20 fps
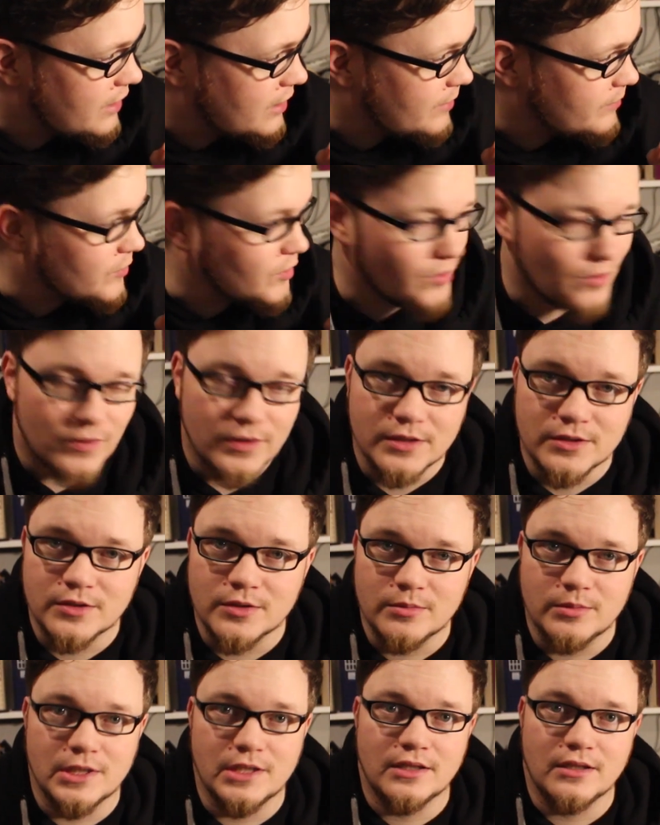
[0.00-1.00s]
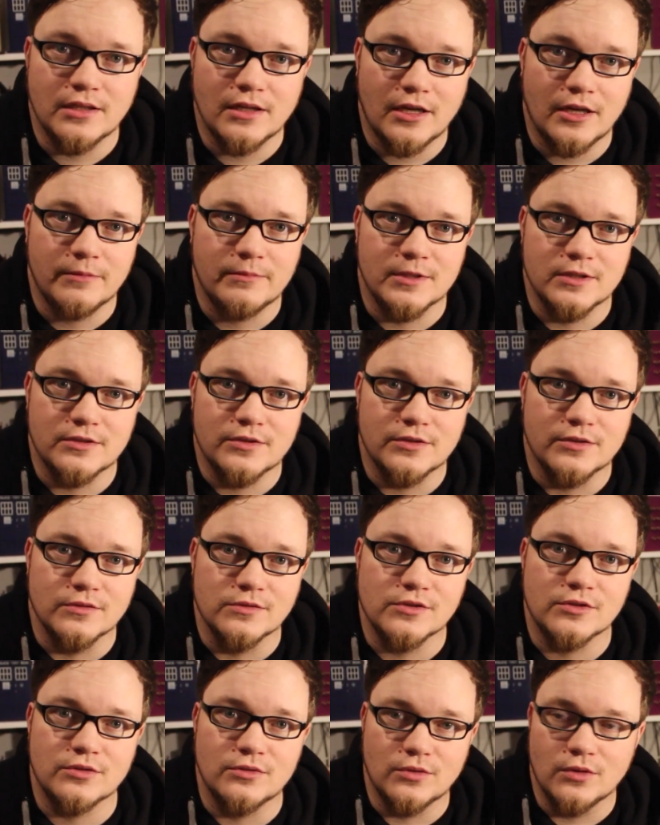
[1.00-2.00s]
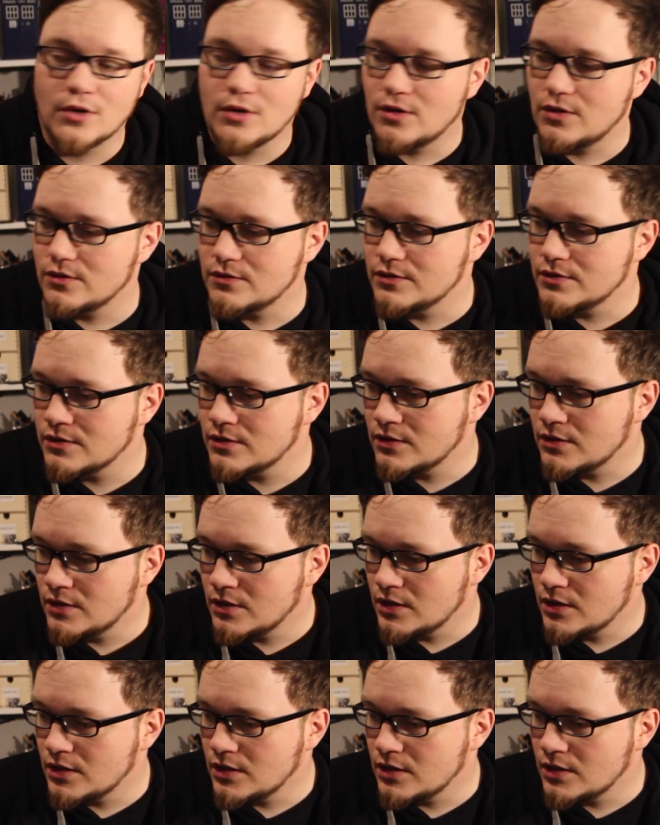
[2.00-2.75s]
I'm going to be able to screw on